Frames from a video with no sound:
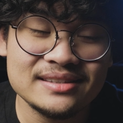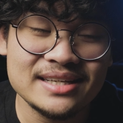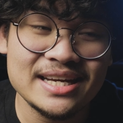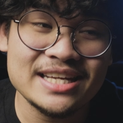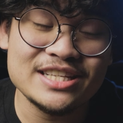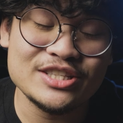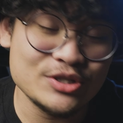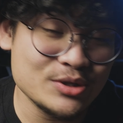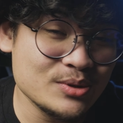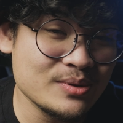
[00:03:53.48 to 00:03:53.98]

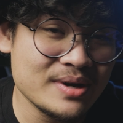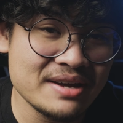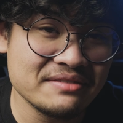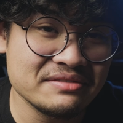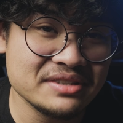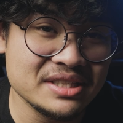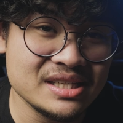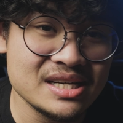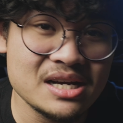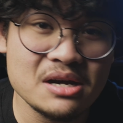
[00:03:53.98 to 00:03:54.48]
and too
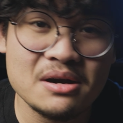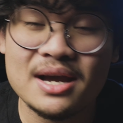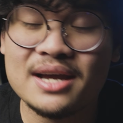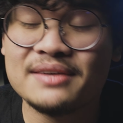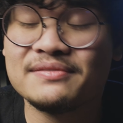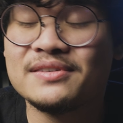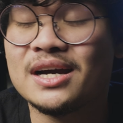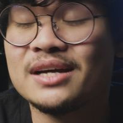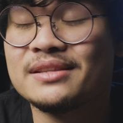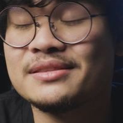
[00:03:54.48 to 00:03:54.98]
heavy. Now,
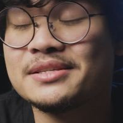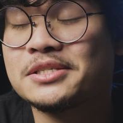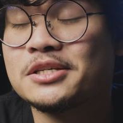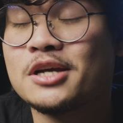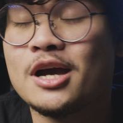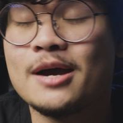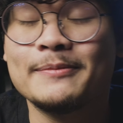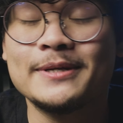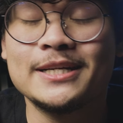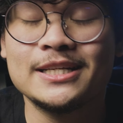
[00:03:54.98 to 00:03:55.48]
I've gotten this
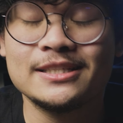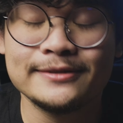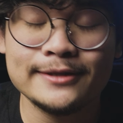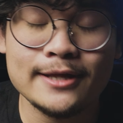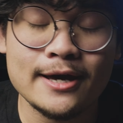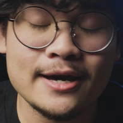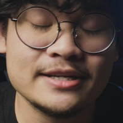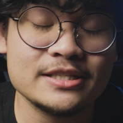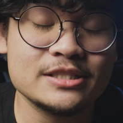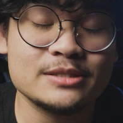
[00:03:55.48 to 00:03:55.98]
comment a
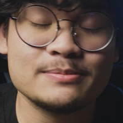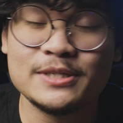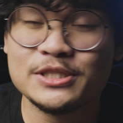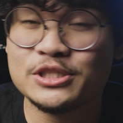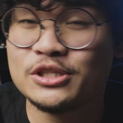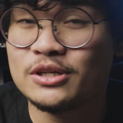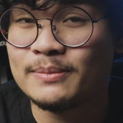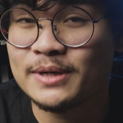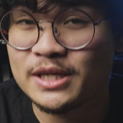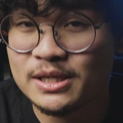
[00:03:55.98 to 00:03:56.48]
lot,
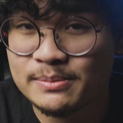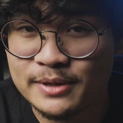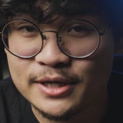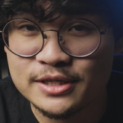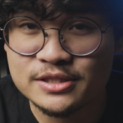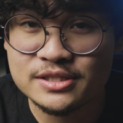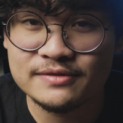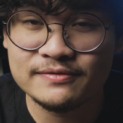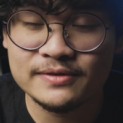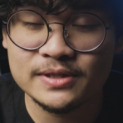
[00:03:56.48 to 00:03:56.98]
especially on my
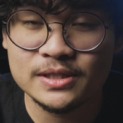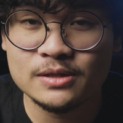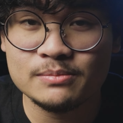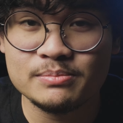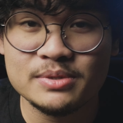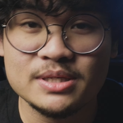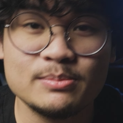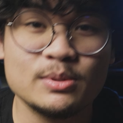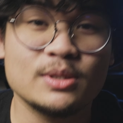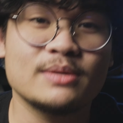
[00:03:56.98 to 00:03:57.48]
comparison video.
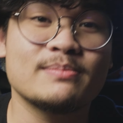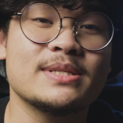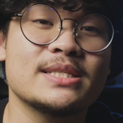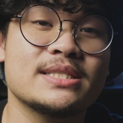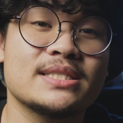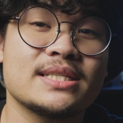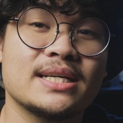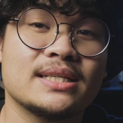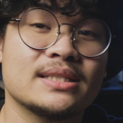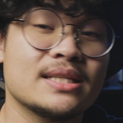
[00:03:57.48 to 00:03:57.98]
People have been
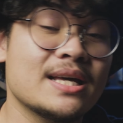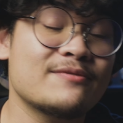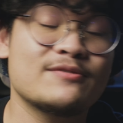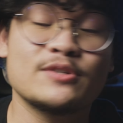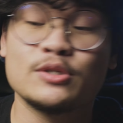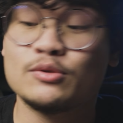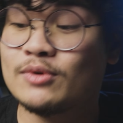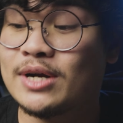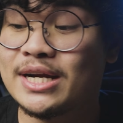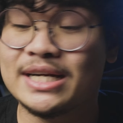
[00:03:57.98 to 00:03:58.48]
saying left
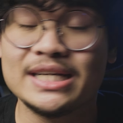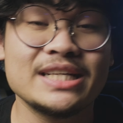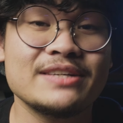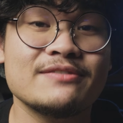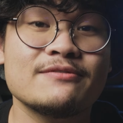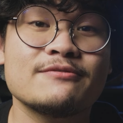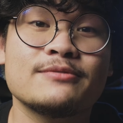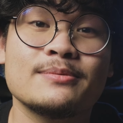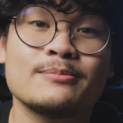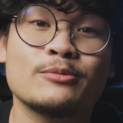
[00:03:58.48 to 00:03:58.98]
and right,
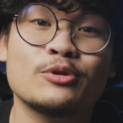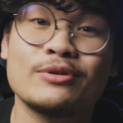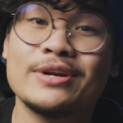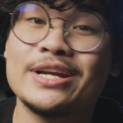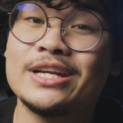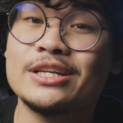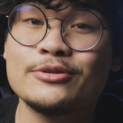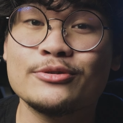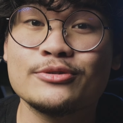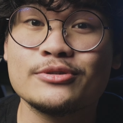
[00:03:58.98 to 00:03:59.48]
even from
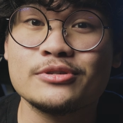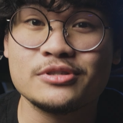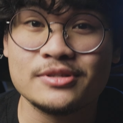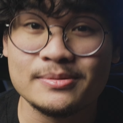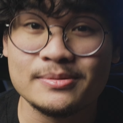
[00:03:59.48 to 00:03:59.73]
Crane users